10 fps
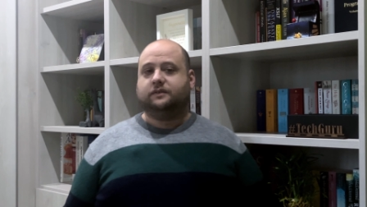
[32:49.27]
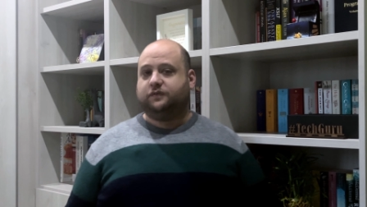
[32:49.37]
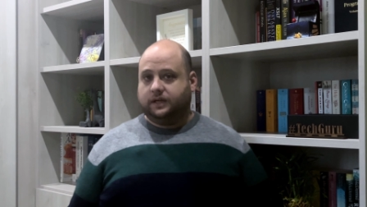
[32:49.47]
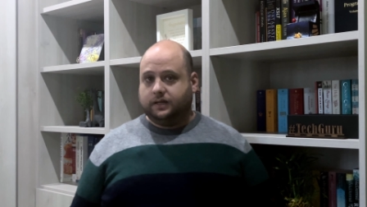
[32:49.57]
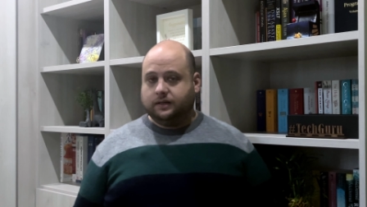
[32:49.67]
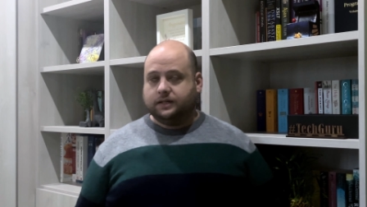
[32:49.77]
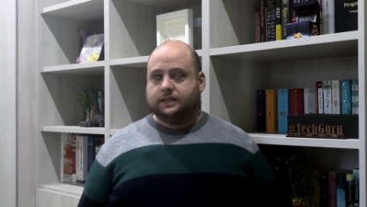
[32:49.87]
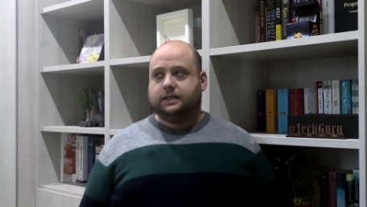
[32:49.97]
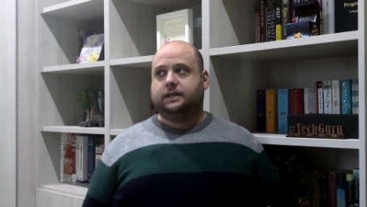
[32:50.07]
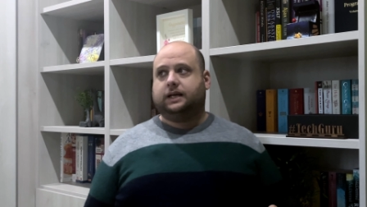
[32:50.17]
feel,
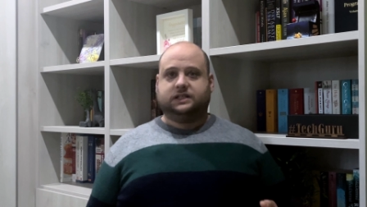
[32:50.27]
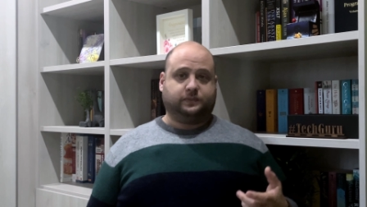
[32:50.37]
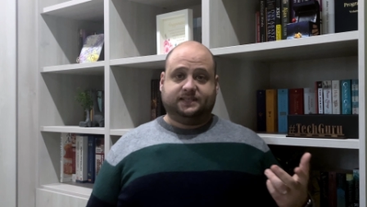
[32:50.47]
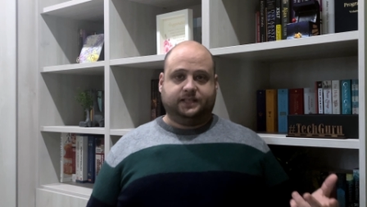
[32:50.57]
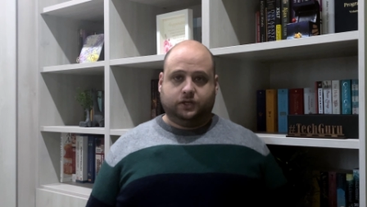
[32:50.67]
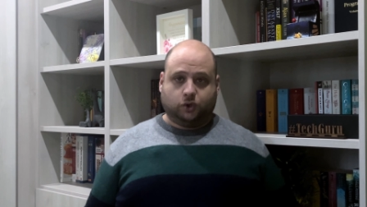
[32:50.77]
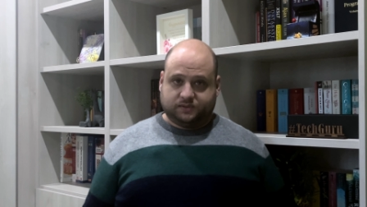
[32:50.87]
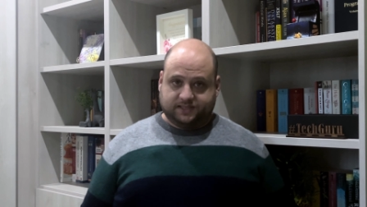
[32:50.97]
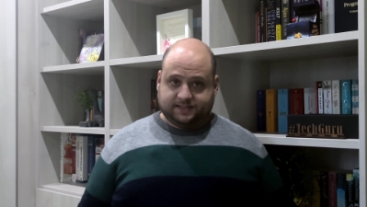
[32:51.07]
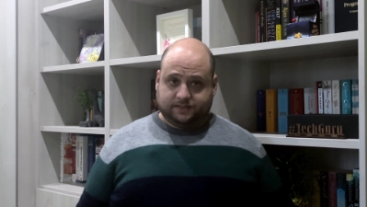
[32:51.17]
as well as the
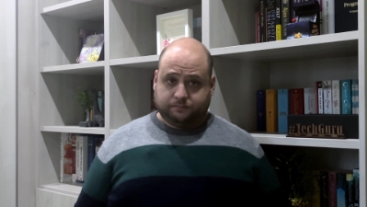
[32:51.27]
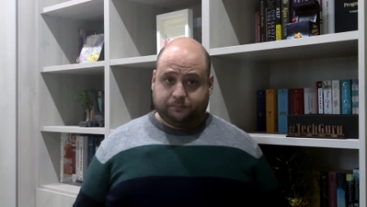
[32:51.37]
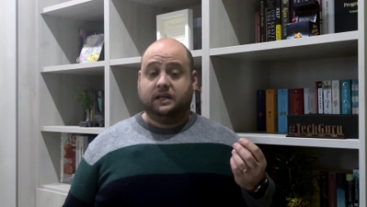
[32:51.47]
ecosystem.